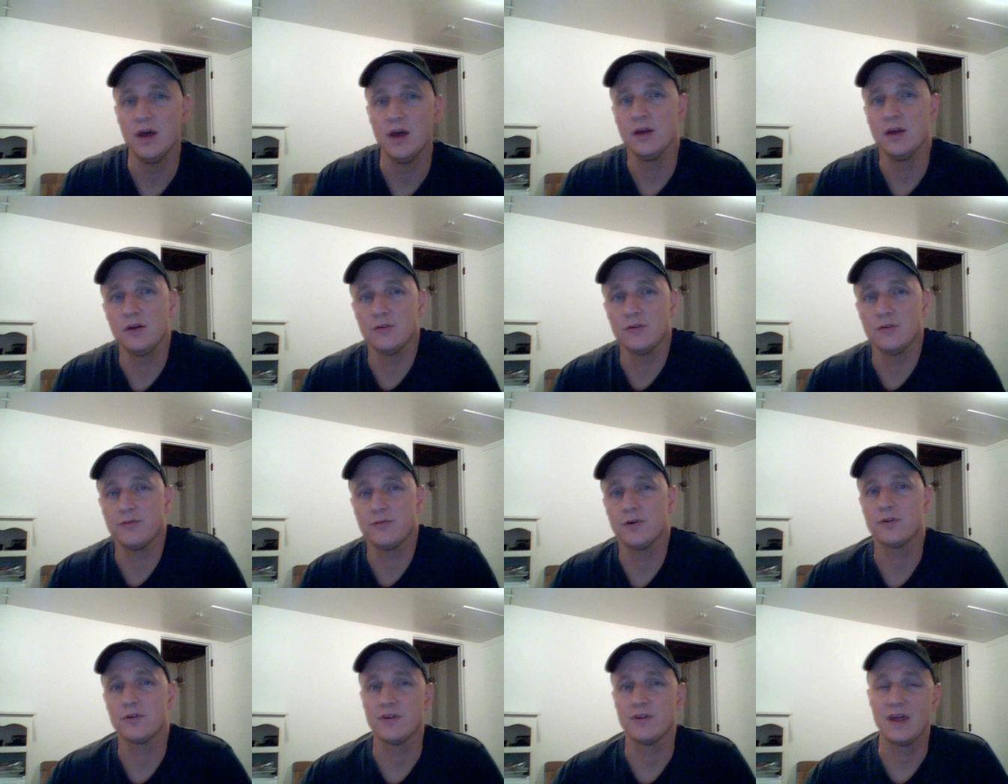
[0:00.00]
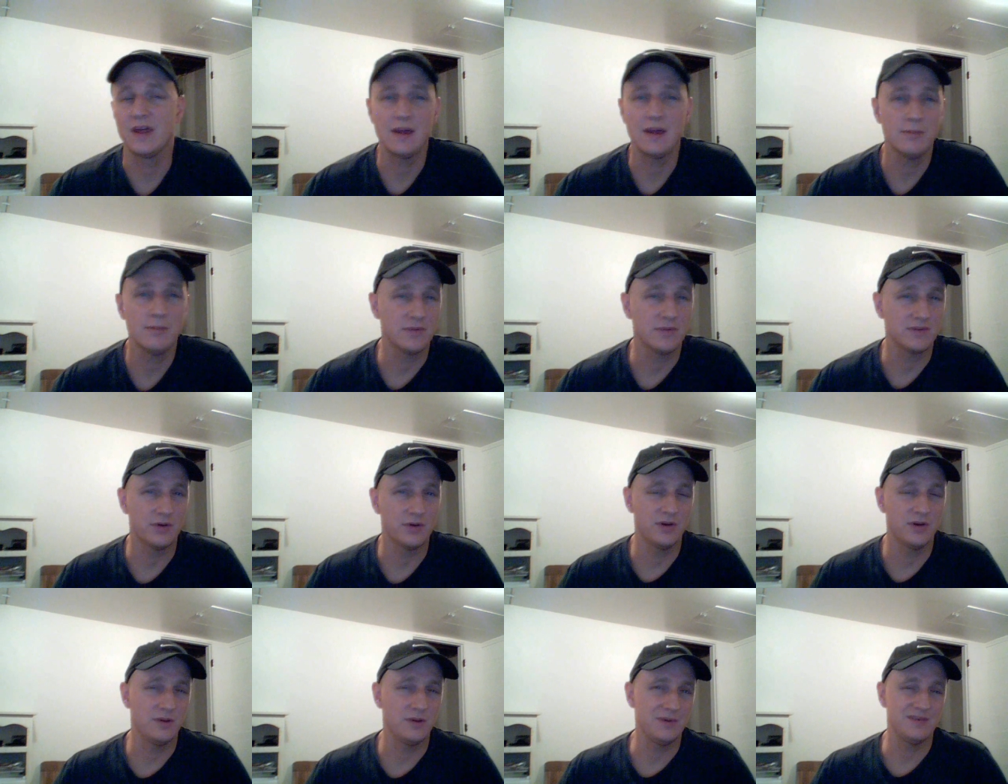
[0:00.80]
Your first name is
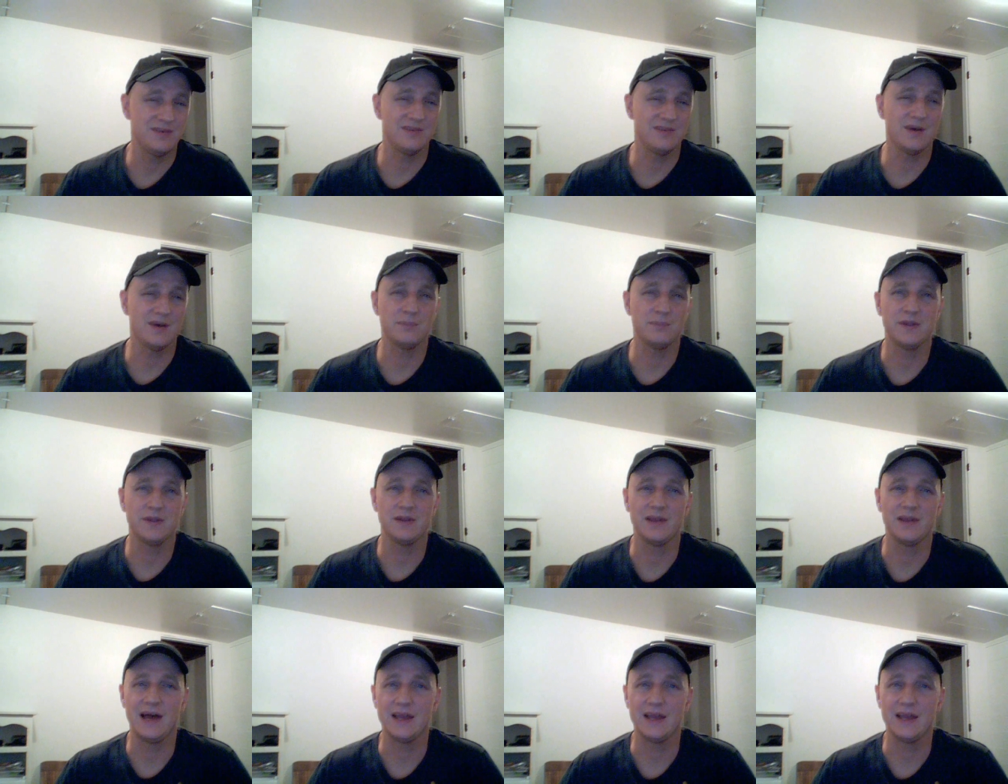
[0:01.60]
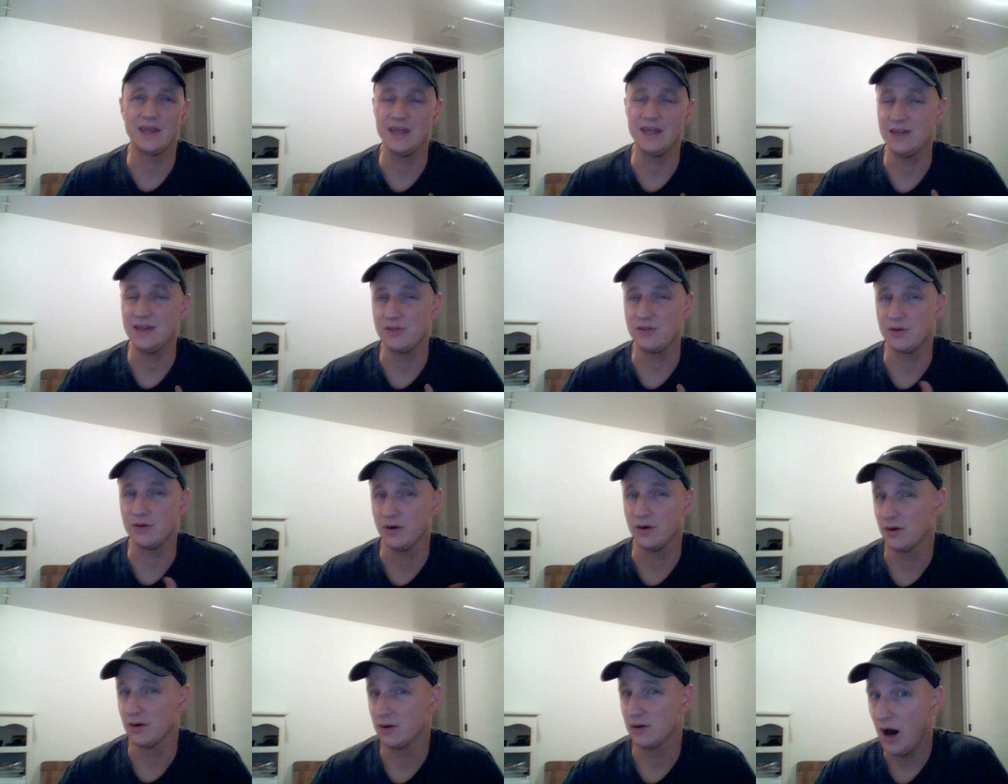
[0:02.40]
going to be something like either
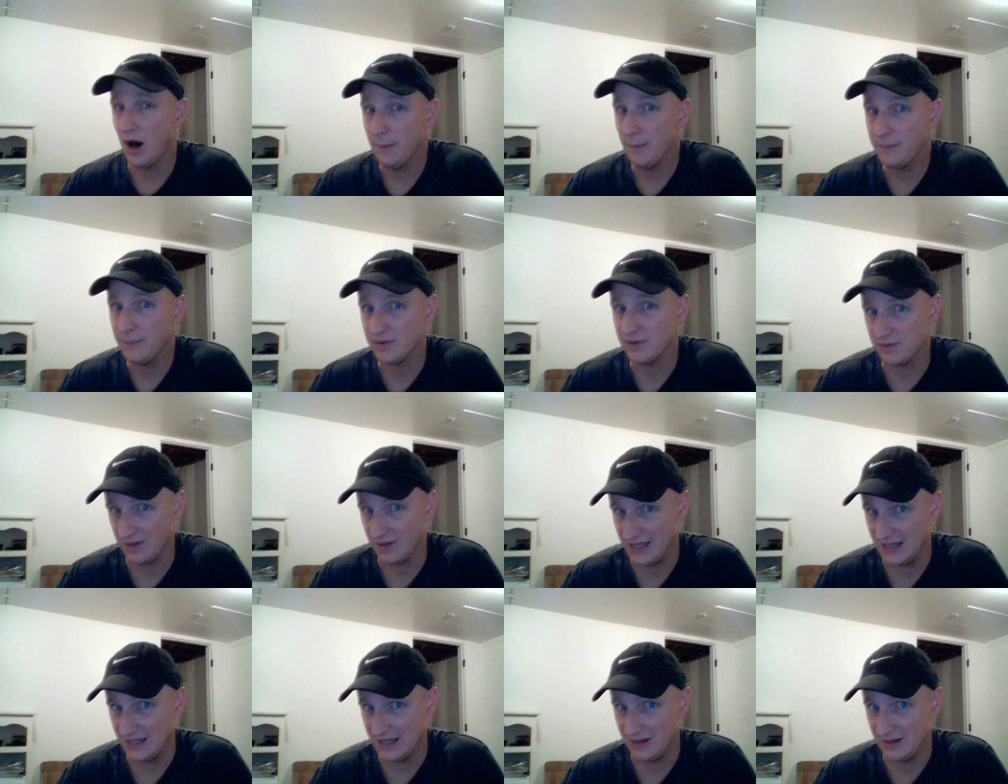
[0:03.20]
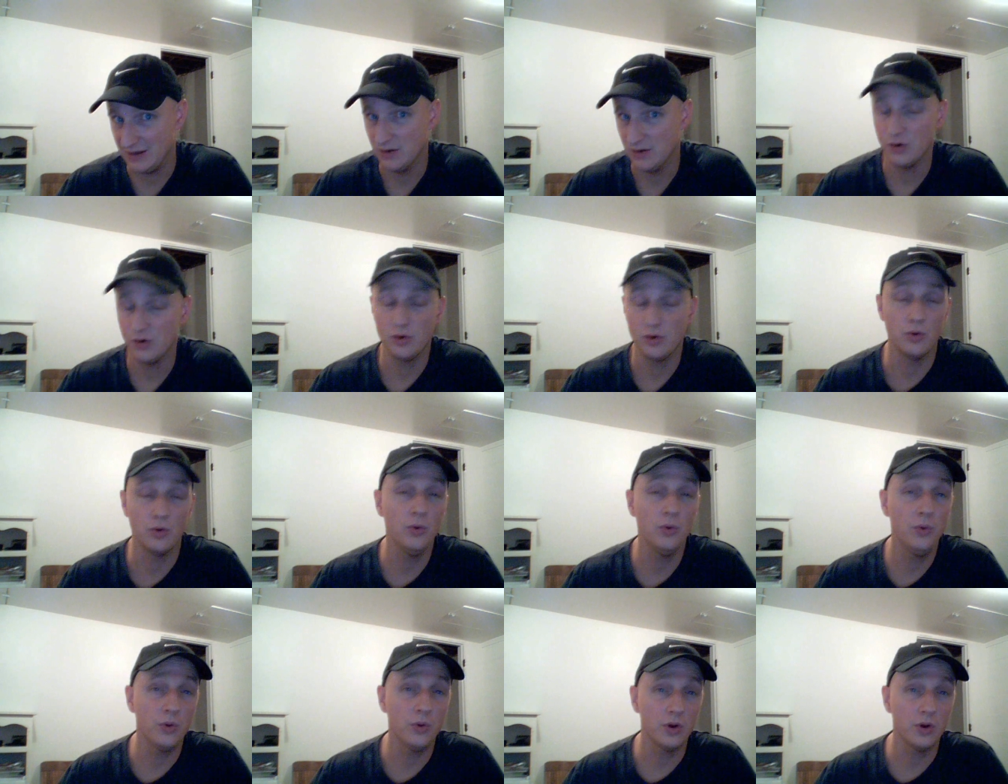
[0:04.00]
compensated
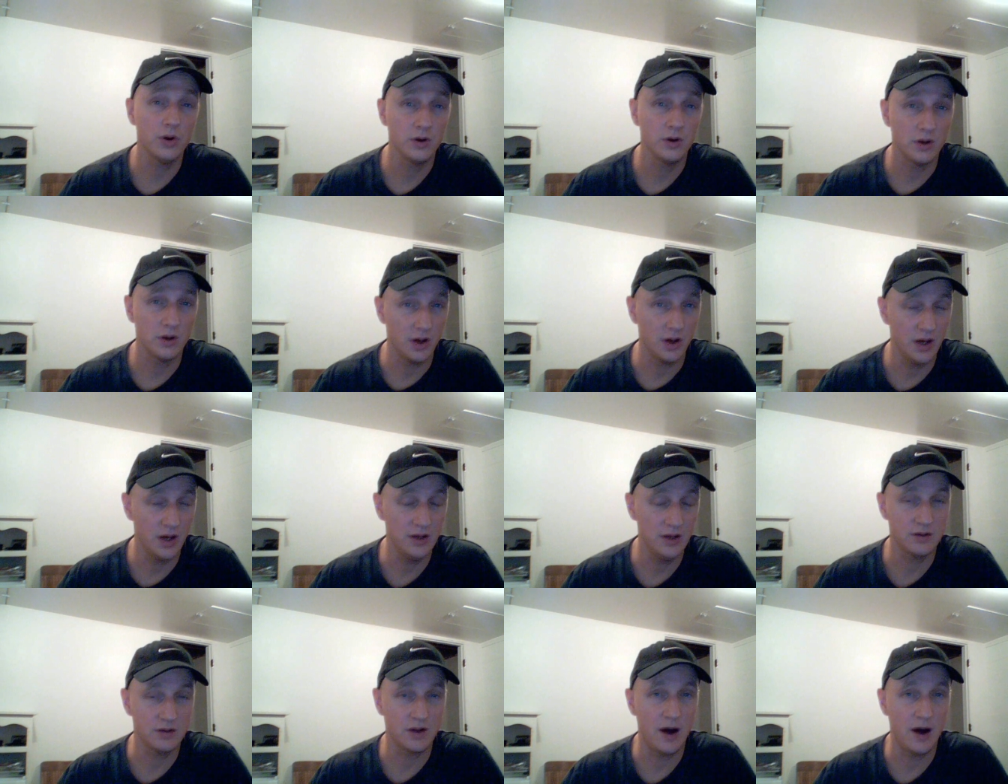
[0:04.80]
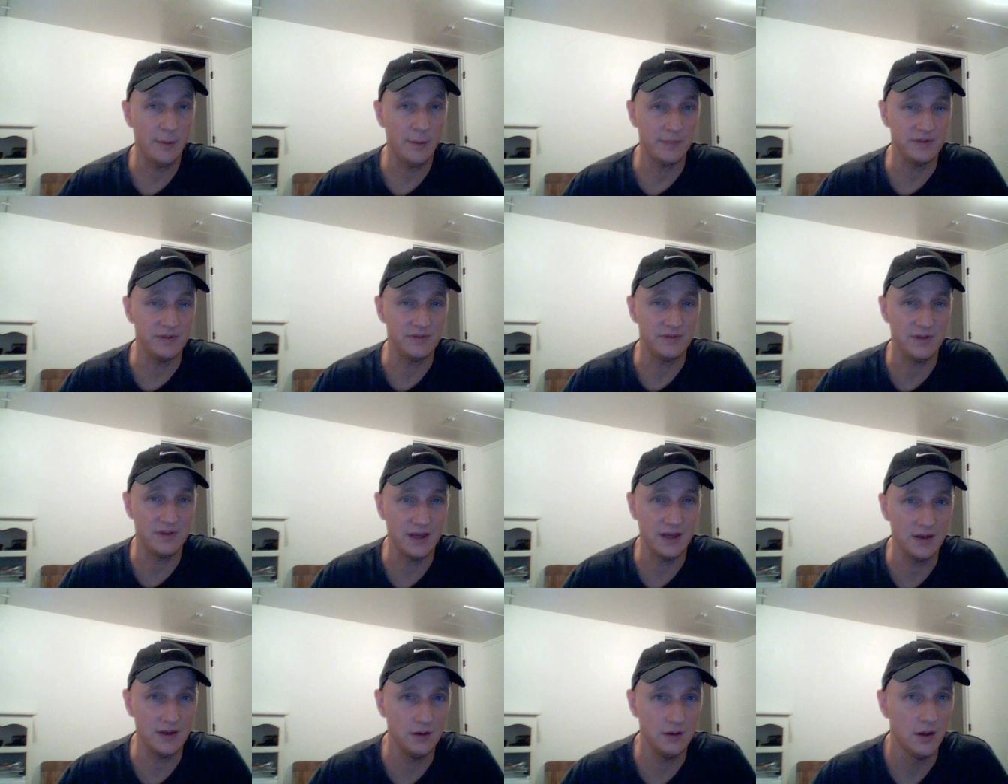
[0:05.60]
or
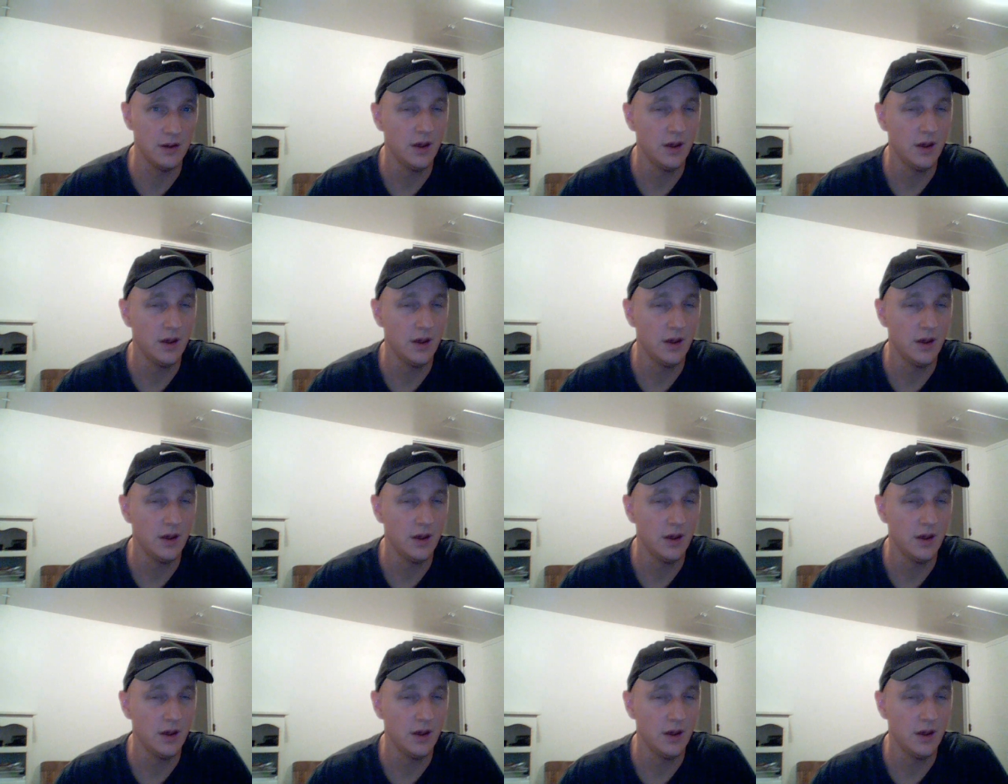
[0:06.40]
uncompensated.